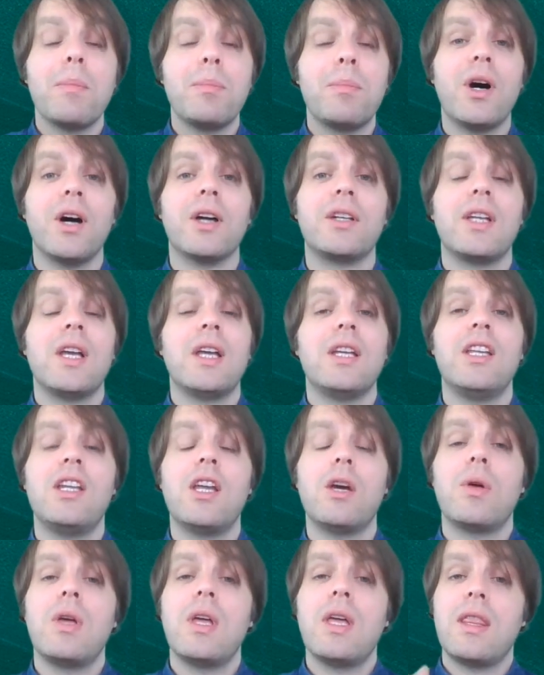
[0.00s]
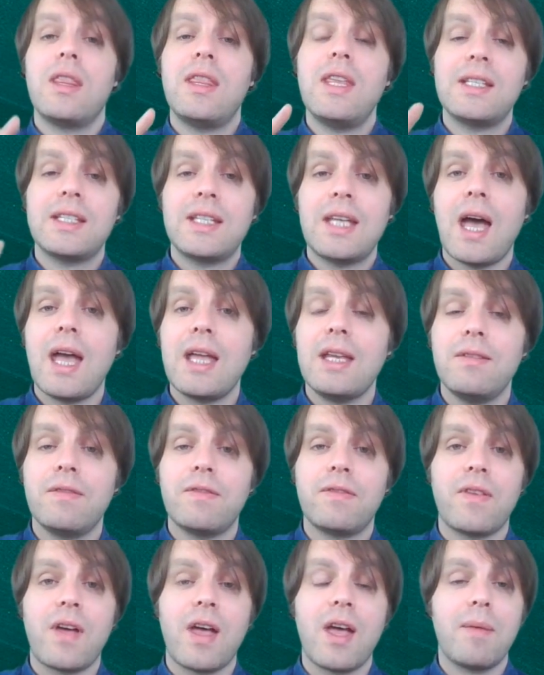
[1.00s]
But you know, this kind
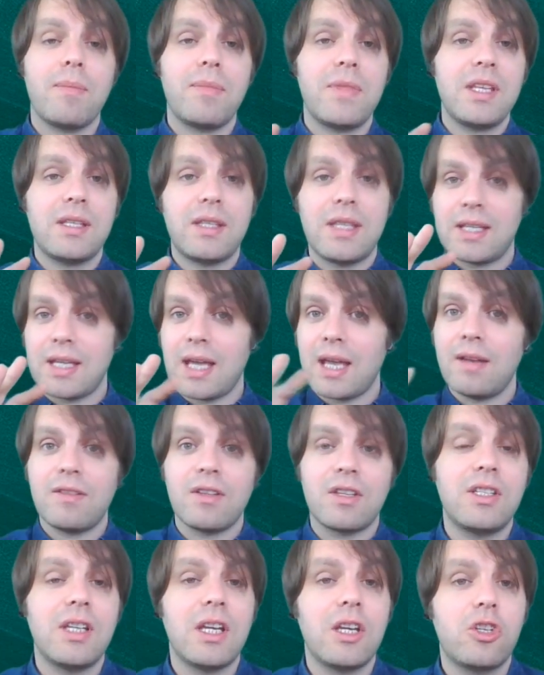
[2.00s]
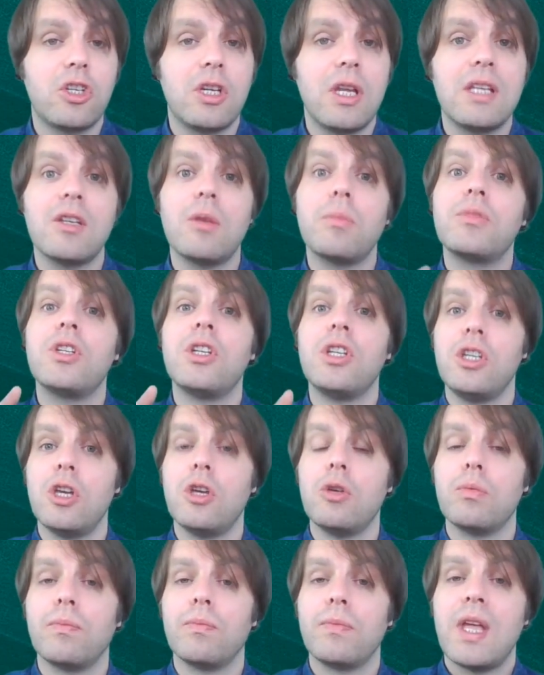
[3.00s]
of distinction is up to
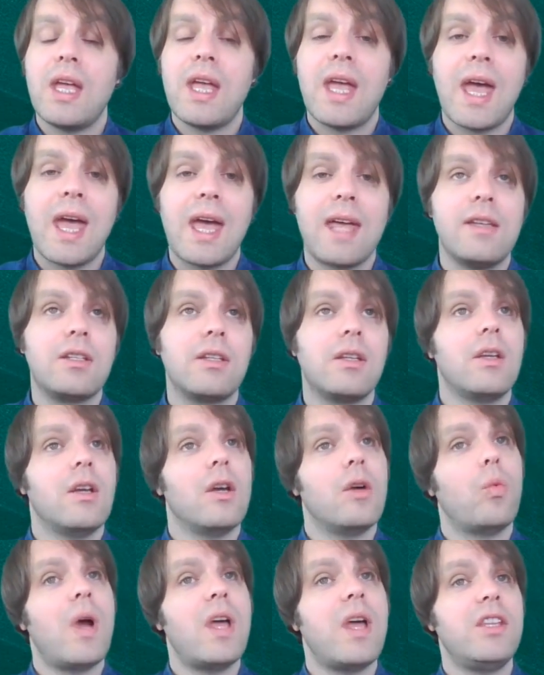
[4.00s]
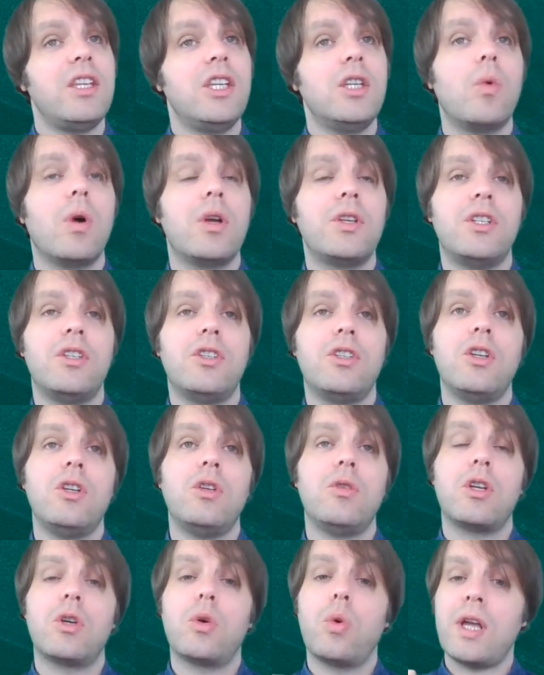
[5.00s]
you, and whether you want to
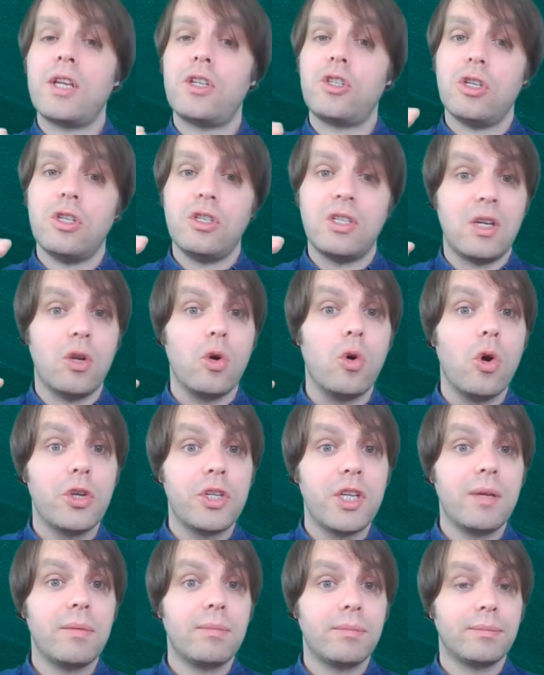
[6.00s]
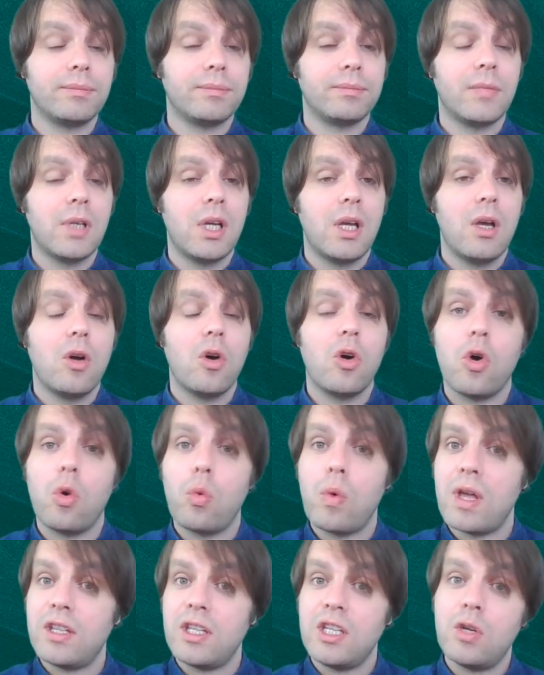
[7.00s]
do the questions in order or
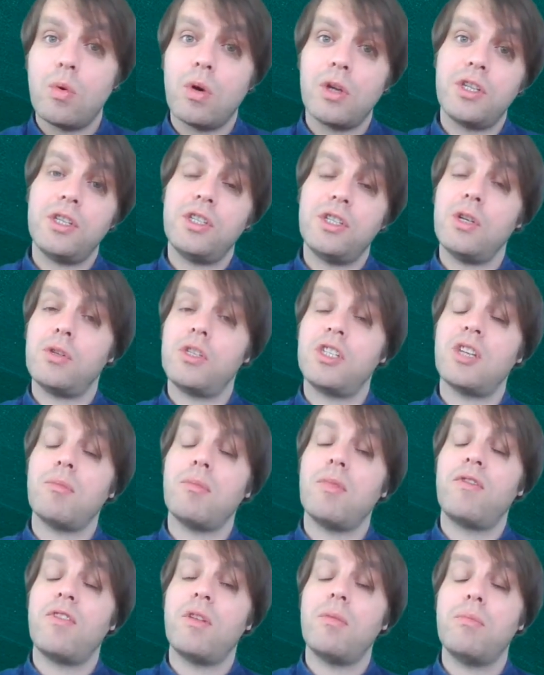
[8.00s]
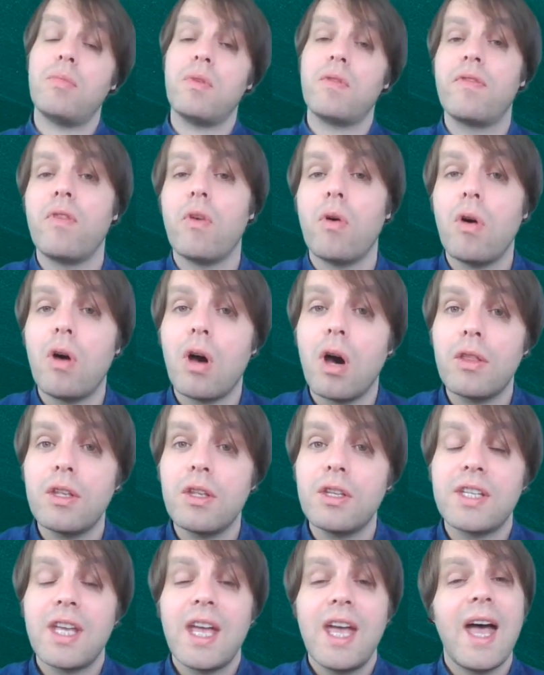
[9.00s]
whether you want to do some of them before
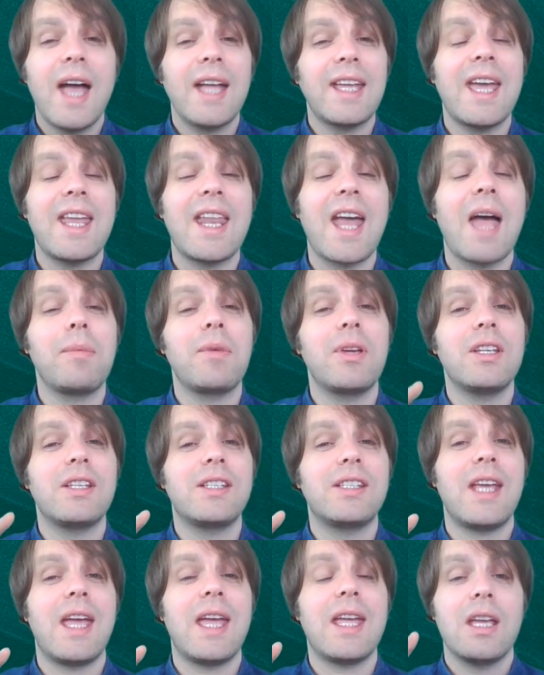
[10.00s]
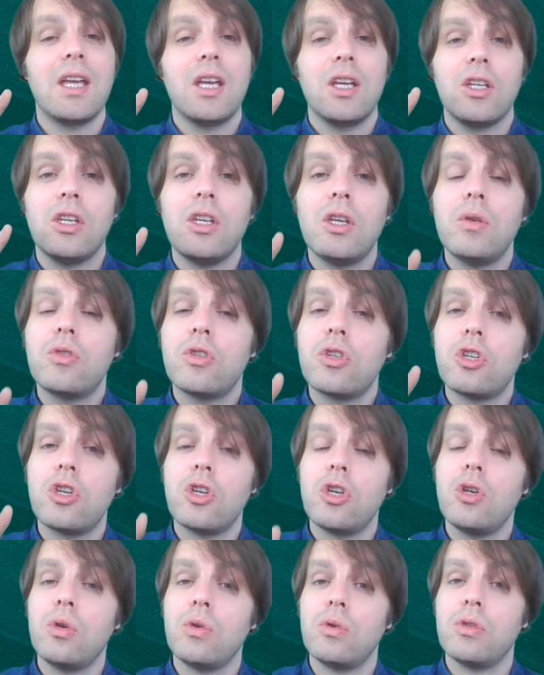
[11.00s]
others. Again, I'm going to say you
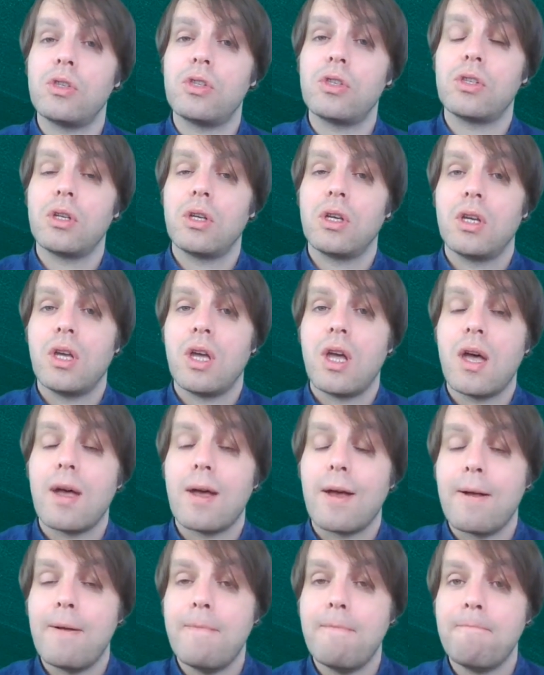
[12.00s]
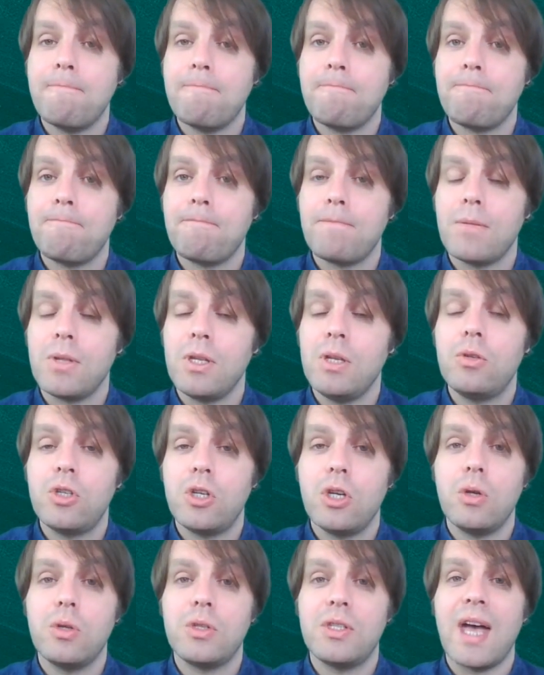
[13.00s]
choose
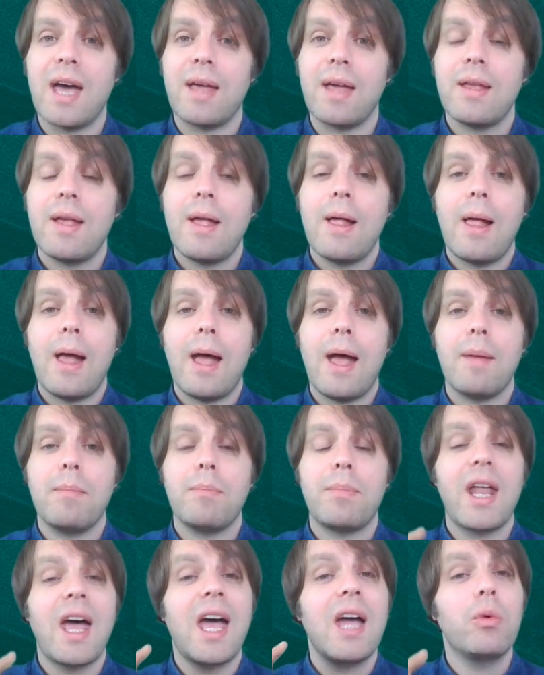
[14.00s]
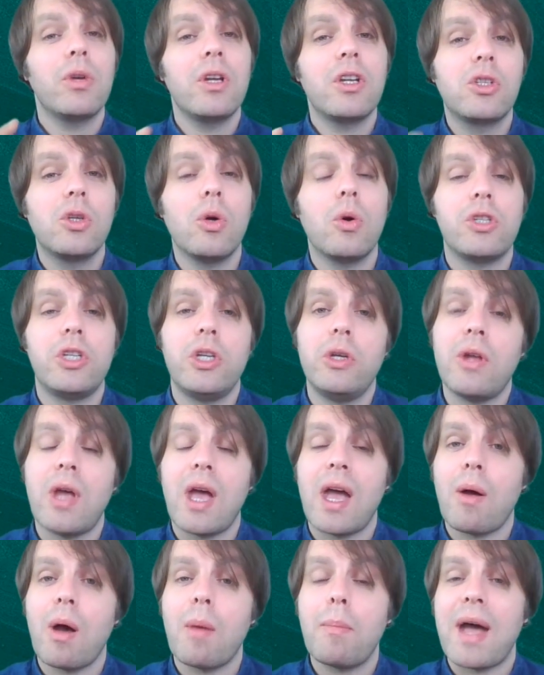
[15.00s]
that. But I want to talk to you
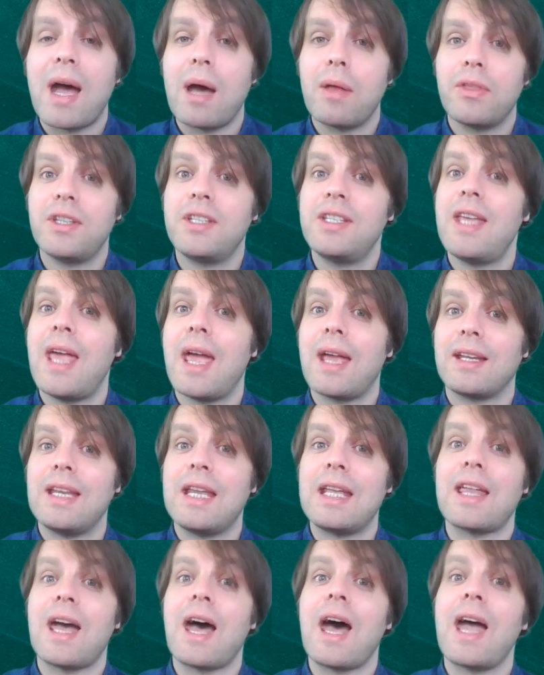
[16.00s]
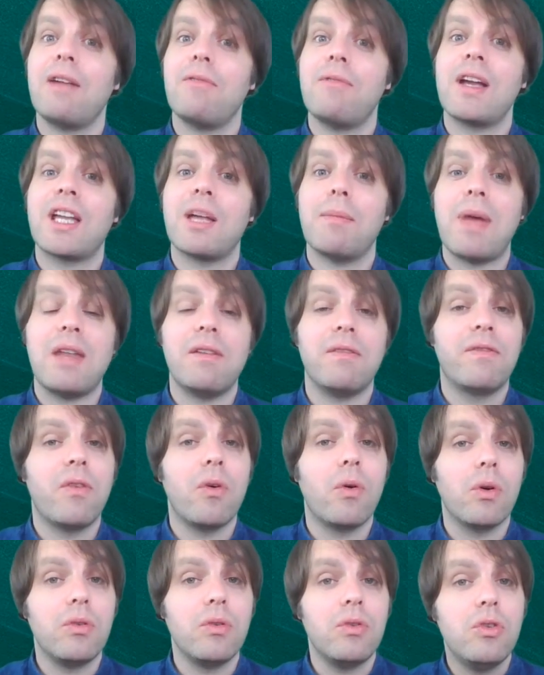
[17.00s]
now about the technique that I recommend
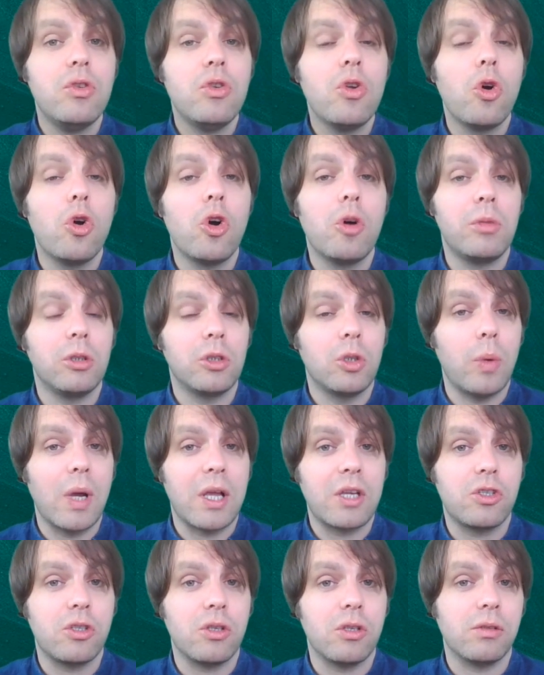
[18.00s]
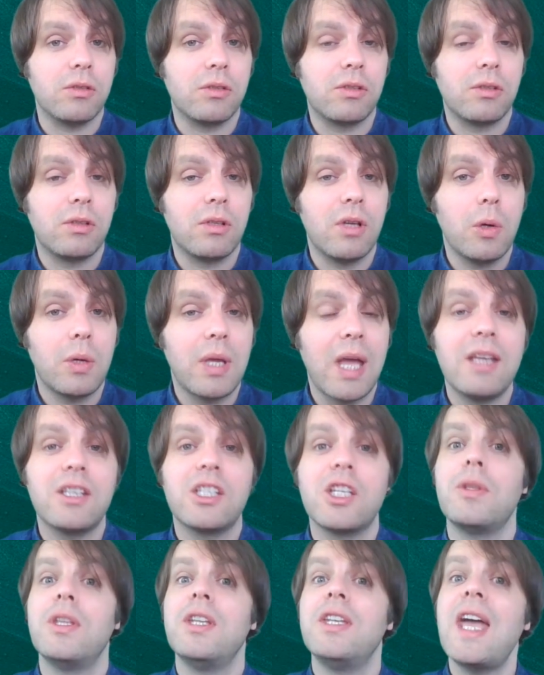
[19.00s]
for normal questions. Okay,
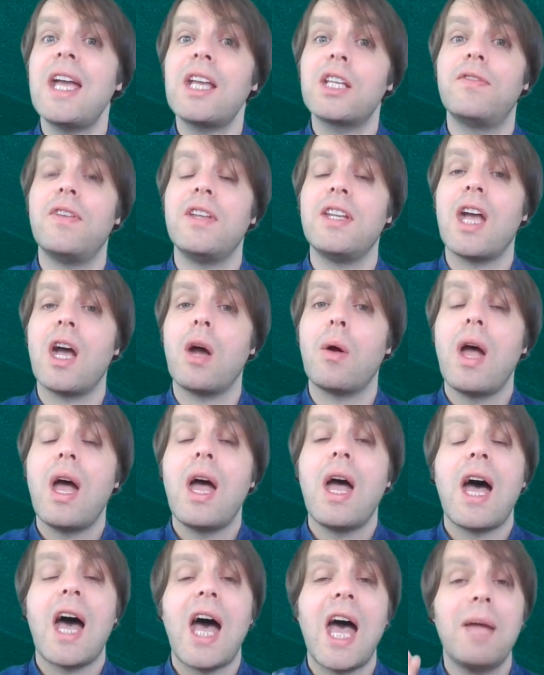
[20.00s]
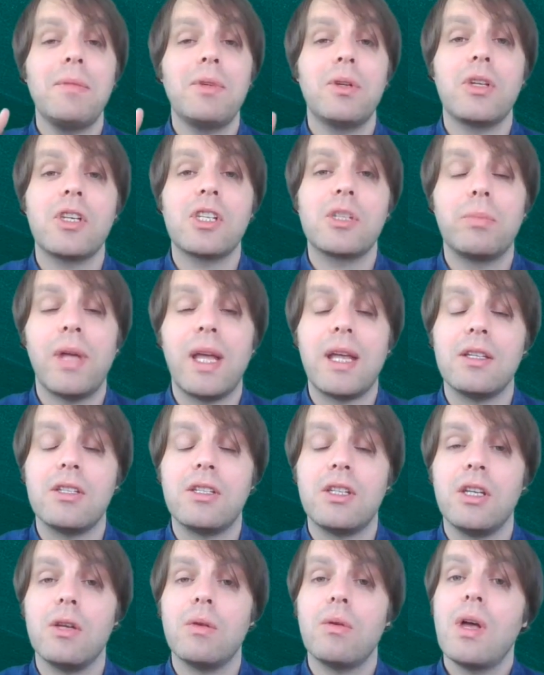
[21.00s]
so in the next video, I'm going to explain
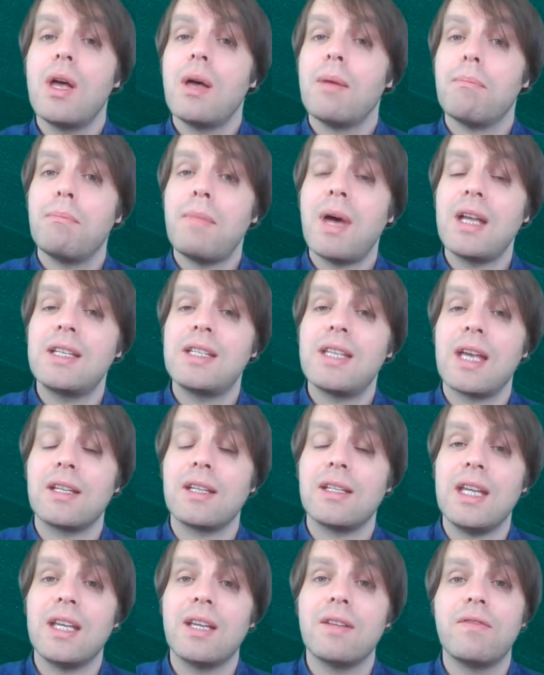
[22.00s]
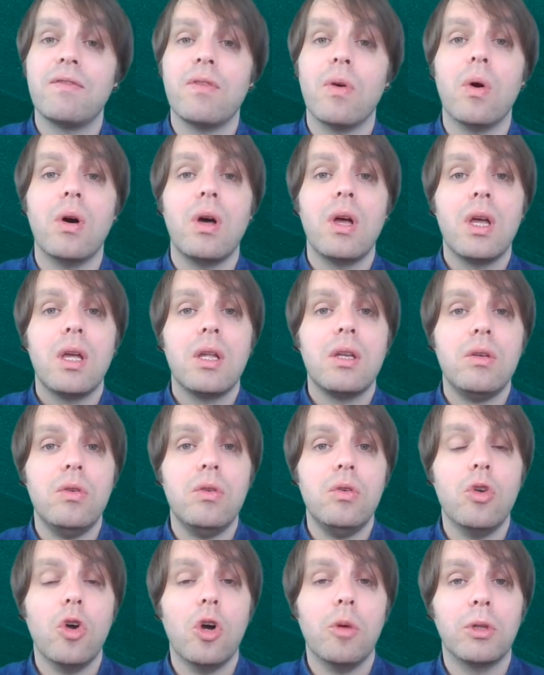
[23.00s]
to you my technique for
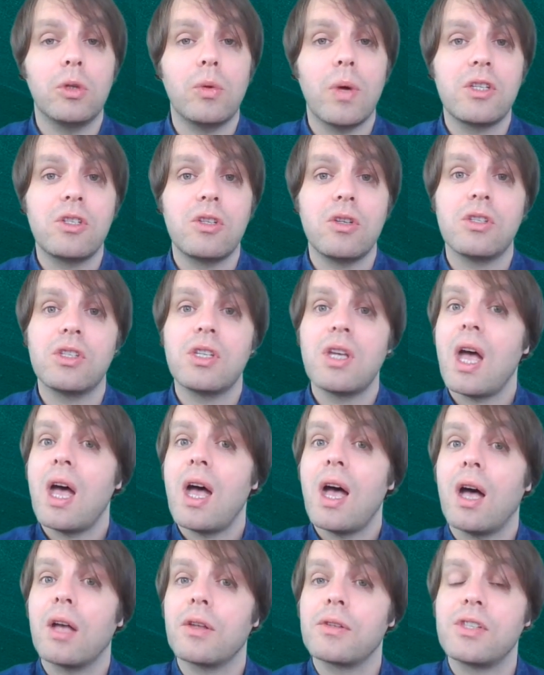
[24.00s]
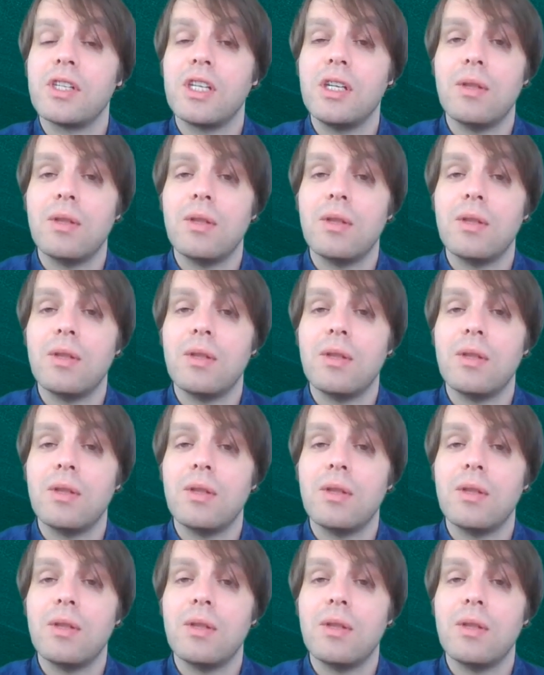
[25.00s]
normal questions. I'll see you